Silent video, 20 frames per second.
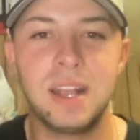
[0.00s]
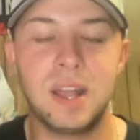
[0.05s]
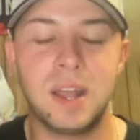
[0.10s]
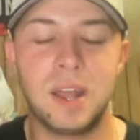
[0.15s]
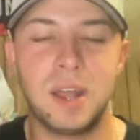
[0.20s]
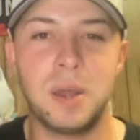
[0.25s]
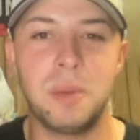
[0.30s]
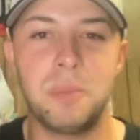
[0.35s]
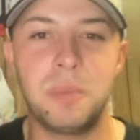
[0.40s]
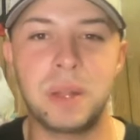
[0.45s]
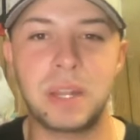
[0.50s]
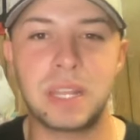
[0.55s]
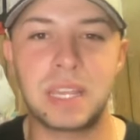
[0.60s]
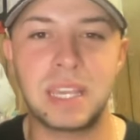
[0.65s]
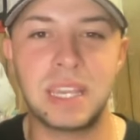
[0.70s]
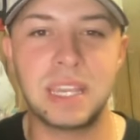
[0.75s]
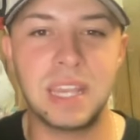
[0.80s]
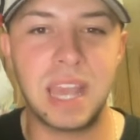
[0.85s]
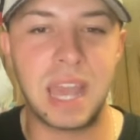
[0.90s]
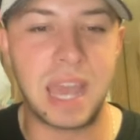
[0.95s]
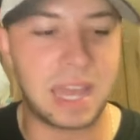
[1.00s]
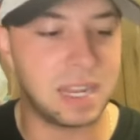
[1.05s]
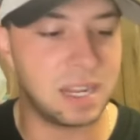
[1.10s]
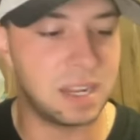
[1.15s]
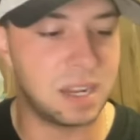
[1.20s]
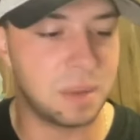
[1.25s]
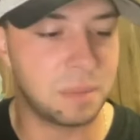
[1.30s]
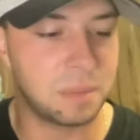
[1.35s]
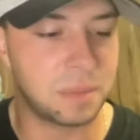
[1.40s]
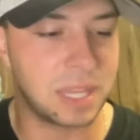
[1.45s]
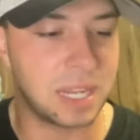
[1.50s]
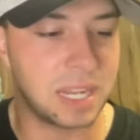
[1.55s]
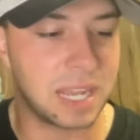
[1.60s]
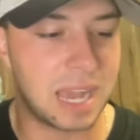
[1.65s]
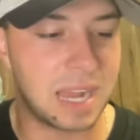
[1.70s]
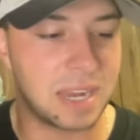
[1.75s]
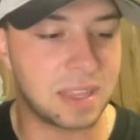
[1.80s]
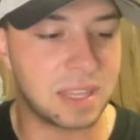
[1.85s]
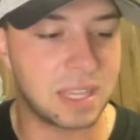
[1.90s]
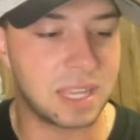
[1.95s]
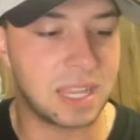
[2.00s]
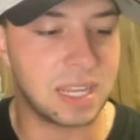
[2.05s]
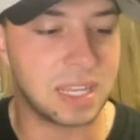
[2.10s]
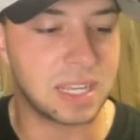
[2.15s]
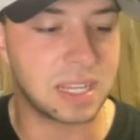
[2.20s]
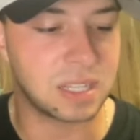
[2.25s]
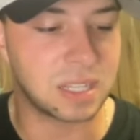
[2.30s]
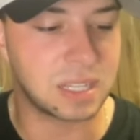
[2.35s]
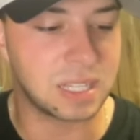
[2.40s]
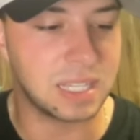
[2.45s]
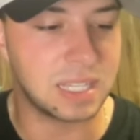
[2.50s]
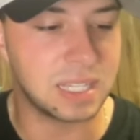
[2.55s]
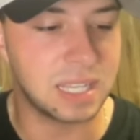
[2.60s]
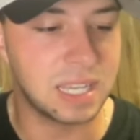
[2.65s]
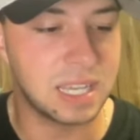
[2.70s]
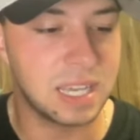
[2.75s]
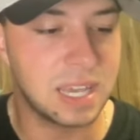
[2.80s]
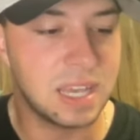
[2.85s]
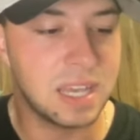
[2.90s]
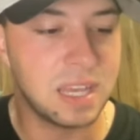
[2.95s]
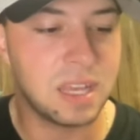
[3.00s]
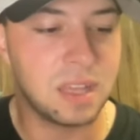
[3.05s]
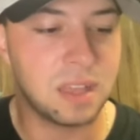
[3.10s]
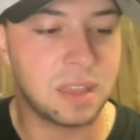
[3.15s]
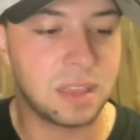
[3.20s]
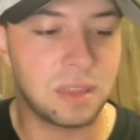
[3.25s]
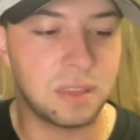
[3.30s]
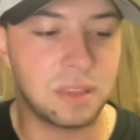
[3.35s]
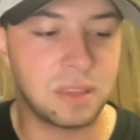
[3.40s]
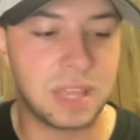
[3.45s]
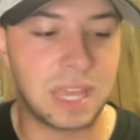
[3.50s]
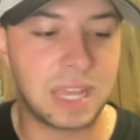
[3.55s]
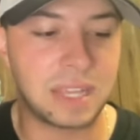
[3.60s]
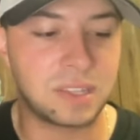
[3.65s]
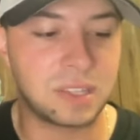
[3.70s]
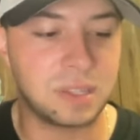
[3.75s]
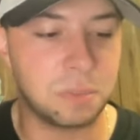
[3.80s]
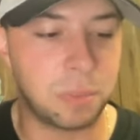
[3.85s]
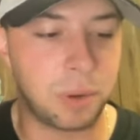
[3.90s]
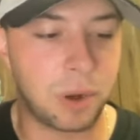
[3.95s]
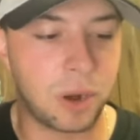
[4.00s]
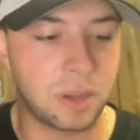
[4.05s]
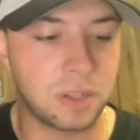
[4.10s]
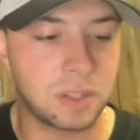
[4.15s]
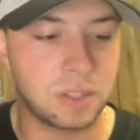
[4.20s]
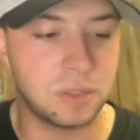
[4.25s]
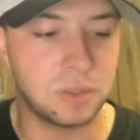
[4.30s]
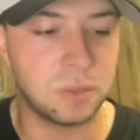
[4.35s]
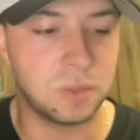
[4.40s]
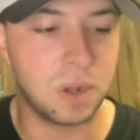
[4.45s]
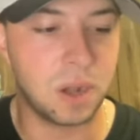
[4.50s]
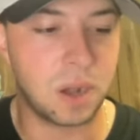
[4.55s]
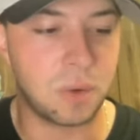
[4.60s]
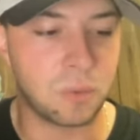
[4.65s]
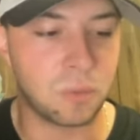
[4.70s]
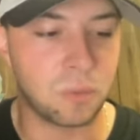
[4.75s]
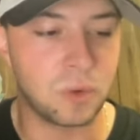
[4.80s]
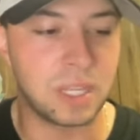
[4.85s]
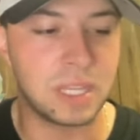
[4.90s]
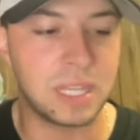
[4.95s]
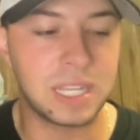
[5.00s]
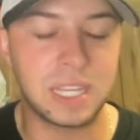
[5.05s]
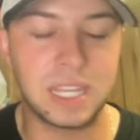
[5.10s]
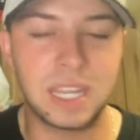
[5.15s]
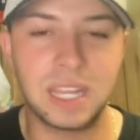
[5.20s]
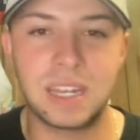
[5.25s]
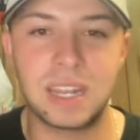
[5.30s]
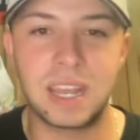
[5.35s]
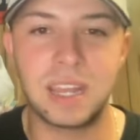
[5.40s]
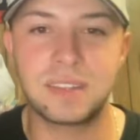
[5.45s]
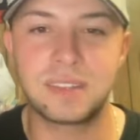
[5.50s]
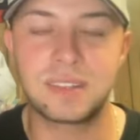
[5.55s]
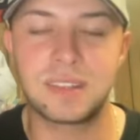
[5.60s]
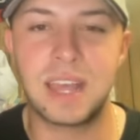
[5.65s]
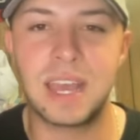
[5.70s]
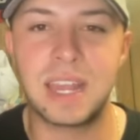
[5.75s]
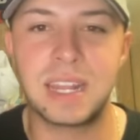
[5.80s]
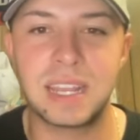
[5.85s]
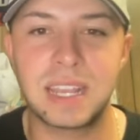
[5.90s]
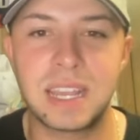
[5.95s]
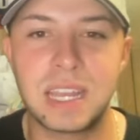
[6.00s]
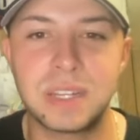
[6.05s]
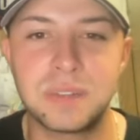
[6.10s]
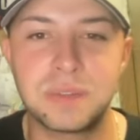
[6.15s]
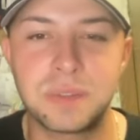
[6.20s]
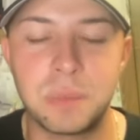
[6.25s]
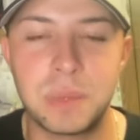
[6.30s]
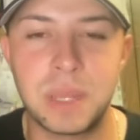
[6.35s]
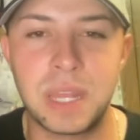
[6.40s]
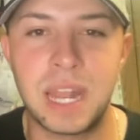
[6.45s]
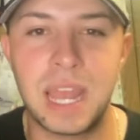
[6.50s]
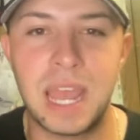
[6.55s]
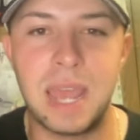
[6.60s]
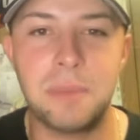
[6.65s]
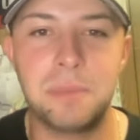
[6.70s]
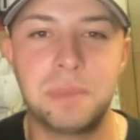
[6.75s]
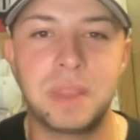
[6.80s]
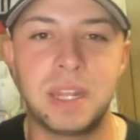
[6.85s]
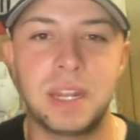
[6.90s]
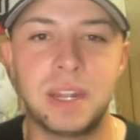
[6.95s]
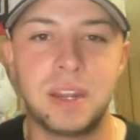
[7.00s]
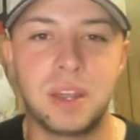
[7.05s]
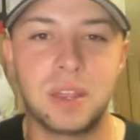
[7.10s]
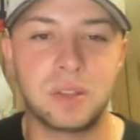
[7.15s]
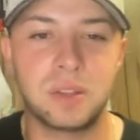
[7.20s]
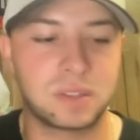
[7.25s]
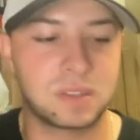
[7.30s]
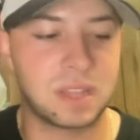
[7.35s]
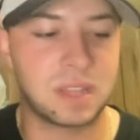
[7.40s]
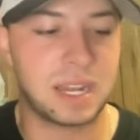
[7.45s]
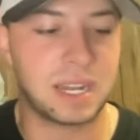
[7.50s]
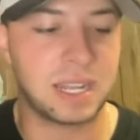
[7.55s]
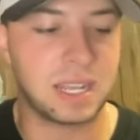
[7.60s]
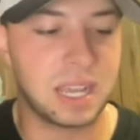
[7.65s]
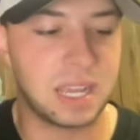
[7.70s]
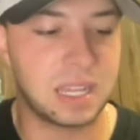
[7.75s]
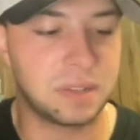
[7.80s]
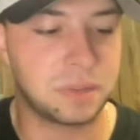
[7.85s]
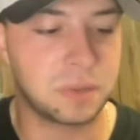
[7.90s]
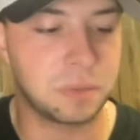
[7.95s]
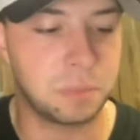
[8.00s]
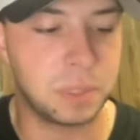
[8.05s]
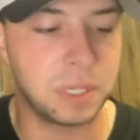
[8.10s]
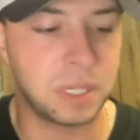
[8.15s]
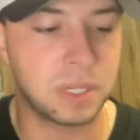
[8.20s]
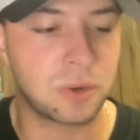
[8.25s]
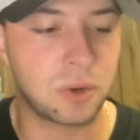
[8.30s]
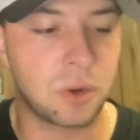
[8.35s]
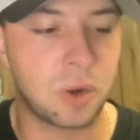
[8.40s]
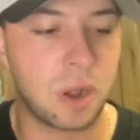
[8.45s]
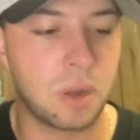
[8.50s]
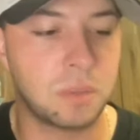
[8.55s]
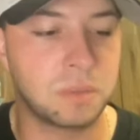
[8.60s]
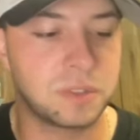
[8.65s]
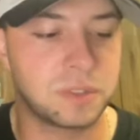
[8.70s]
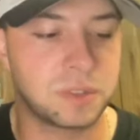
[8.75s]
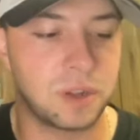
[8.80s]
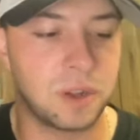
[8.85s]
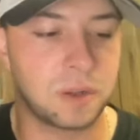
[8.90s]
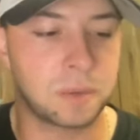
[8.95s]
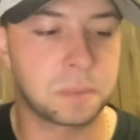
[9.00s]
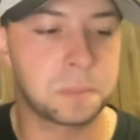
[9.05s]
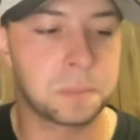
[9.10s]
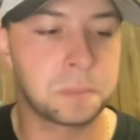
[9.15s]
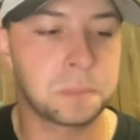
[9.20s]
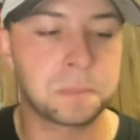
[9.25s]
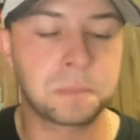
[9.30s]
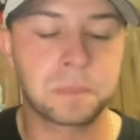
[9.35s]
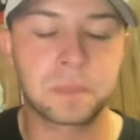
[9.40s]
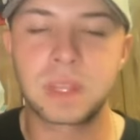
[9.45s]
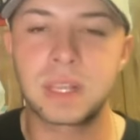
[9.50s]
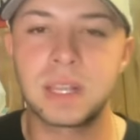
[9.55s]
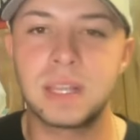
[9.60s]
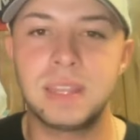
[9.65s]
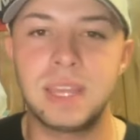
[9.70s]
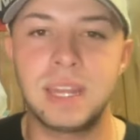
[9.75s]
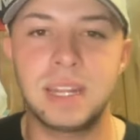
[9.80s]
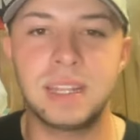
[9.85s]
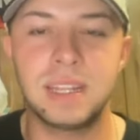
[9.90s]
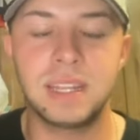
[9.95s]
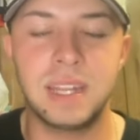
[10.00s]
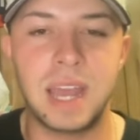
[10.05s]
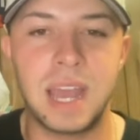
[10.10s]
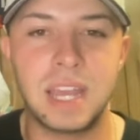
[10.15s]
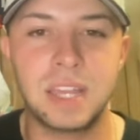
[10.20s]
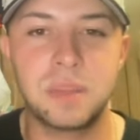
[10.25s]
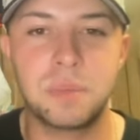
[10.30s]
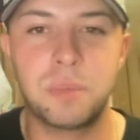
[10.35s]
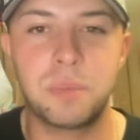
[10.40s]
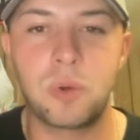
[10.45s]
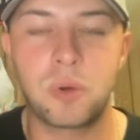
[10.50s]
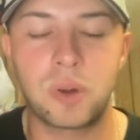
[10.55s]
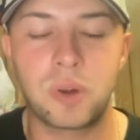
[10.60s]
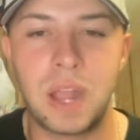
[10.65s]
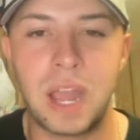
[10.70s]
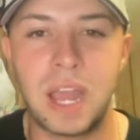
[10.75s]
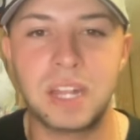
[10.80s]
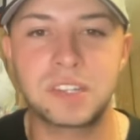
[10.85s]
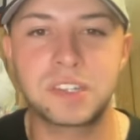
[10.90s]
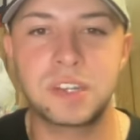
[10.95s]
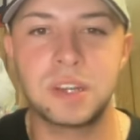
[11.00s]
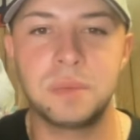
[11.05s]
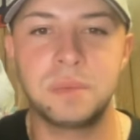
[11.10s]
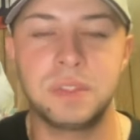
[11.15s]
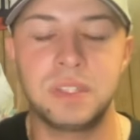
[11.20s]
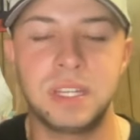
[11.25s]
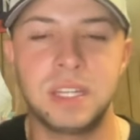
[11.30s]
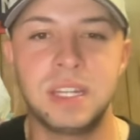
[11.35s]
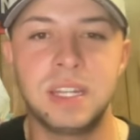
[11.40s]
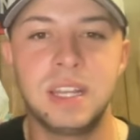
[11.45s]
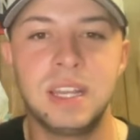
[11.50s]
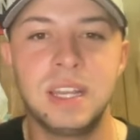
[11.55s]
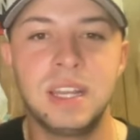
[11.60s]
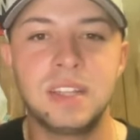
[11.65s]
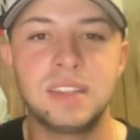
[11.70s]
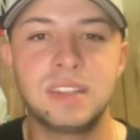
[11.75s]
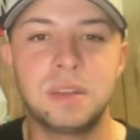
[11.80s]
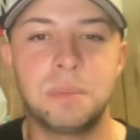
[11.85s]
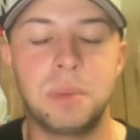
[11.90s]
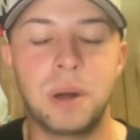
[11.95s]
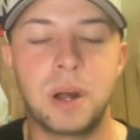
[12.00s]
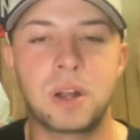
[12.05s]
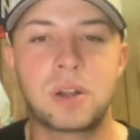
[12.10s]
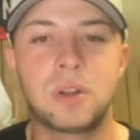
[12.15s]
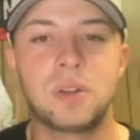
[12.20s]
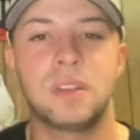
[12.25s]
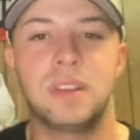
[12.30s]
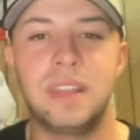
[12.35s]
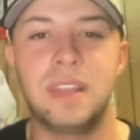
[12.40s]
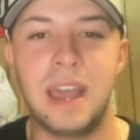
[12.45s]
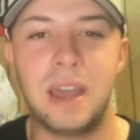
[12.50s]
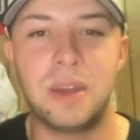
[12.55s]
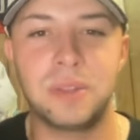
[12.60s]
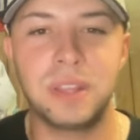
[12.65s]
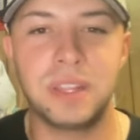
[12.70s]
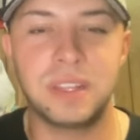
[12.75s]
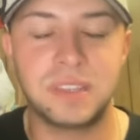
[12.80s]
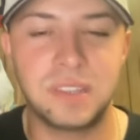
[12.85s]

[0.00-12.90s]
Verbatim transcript: uh, but he ended up getting out of the inning cleanly. Thanks in part to a really nice sliding catch from Ian Happ, then another sliding catch from Pete Armstrong. Then in the ninth, Porter Hodge comes in to buckle down the